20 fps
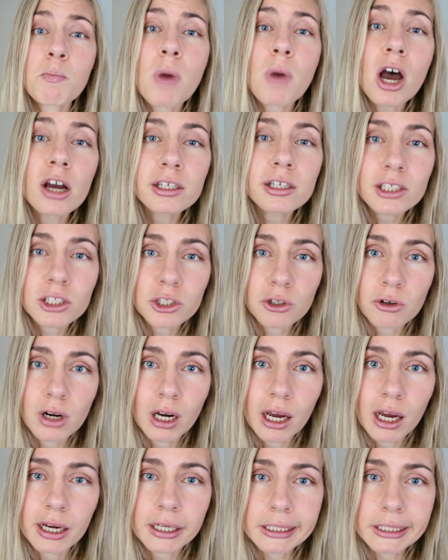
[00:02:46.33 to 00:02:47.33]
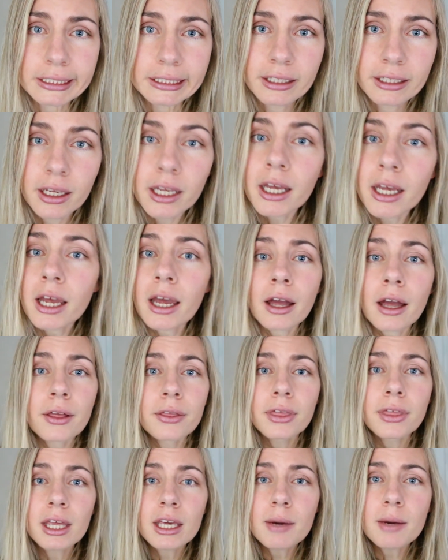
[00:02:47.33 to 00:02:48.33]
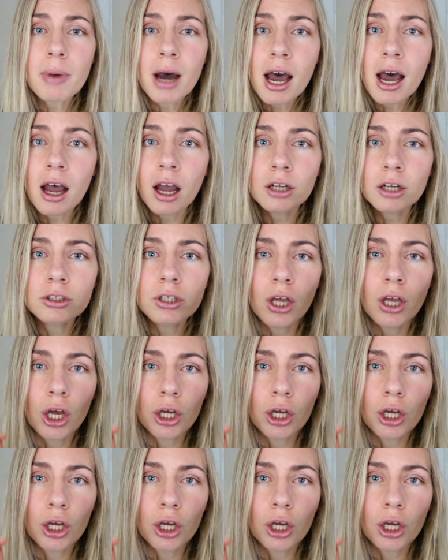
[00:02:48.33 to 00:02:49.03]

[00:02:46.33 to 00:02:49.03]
most rely on think about